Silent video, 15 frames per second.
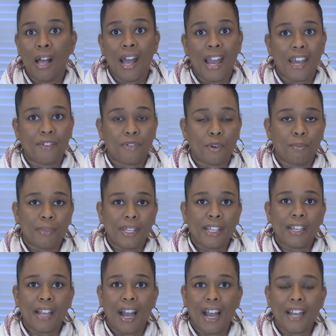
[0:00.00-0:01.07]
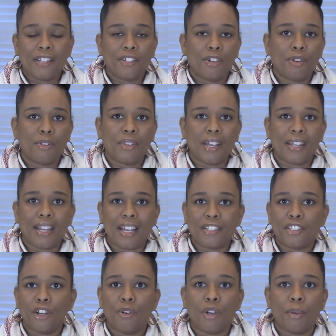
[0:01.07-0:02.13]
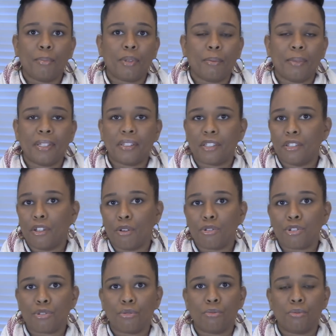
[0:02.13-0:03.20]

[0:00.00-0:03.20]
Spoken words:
And for me, I know that I don't implement the no shoe